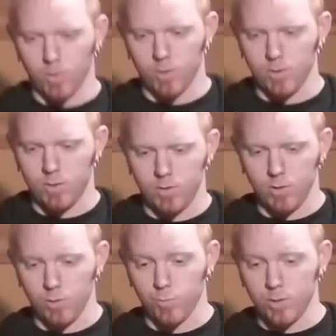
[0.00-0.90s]
or
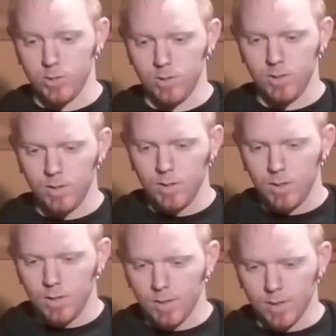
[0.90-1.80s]
as rigid.
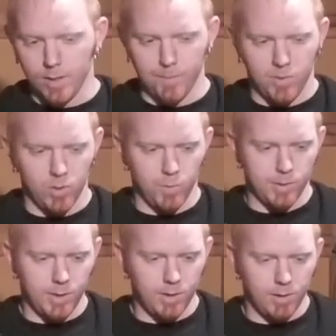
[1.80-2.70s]
So
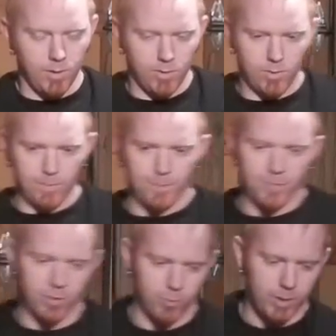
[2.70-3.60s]
we did this
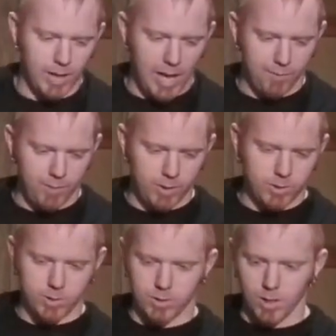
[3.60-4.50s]
3.5
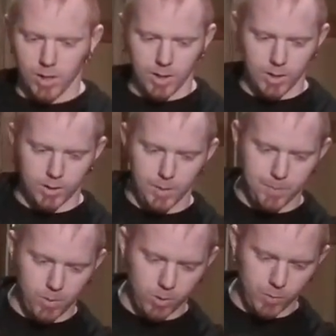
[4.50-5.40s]
inch
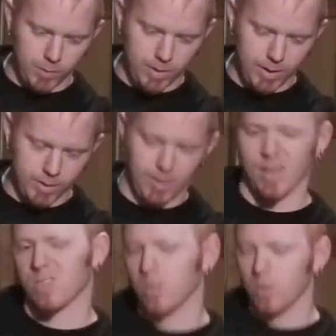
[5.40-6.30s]
lip all the way around.
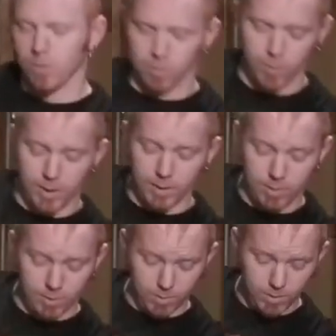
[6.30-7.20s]
Actually, widest.